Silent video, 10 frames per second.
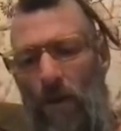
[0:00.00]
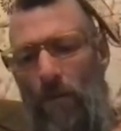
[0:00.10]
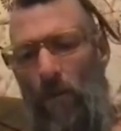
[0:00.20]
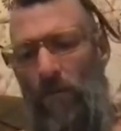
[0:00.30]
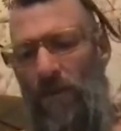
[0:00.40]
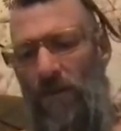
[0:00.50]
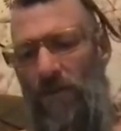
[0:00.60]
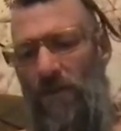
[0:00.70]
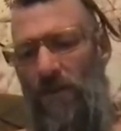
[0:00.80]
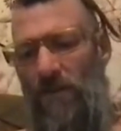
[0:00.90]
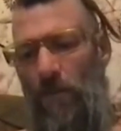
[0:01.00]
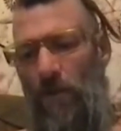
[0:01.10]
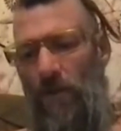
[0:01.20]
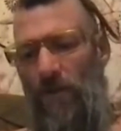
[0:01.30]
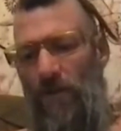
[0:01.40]
Pope Celestine
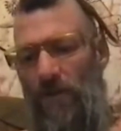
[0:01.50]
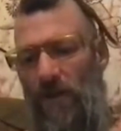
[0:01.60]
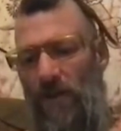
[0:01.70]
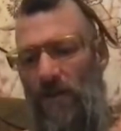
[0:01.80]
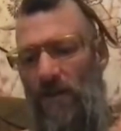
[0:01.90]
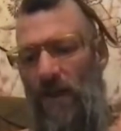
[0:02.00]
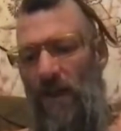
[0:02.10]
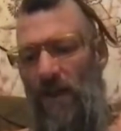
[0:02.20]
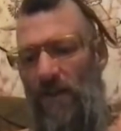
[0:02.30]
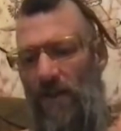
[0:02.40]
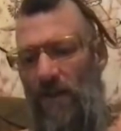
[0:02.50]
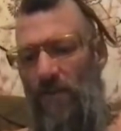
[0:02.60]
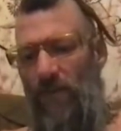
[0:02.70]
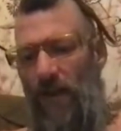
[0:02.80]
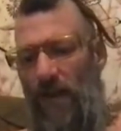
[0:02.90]
supported this idea and,
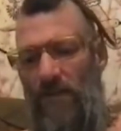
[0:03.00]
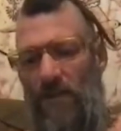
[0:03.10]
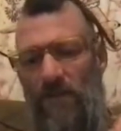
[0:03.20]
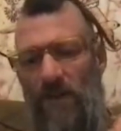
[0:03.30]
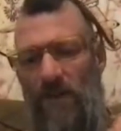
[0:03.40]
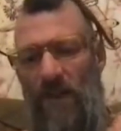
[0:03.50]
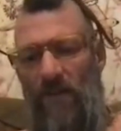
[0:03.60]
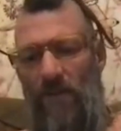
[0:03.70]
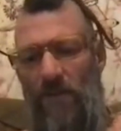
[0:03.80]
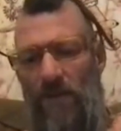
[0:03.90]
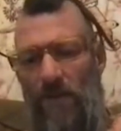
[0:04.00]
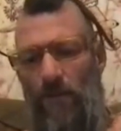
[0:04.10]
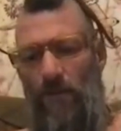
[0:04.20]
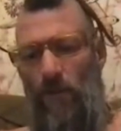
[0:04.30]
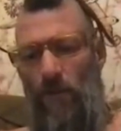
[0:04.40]
in fact, lived in a cave
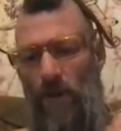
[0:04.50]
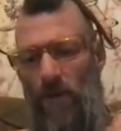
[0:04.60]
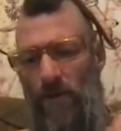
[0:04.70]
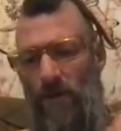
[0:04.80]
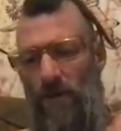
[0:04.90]
himself for a while.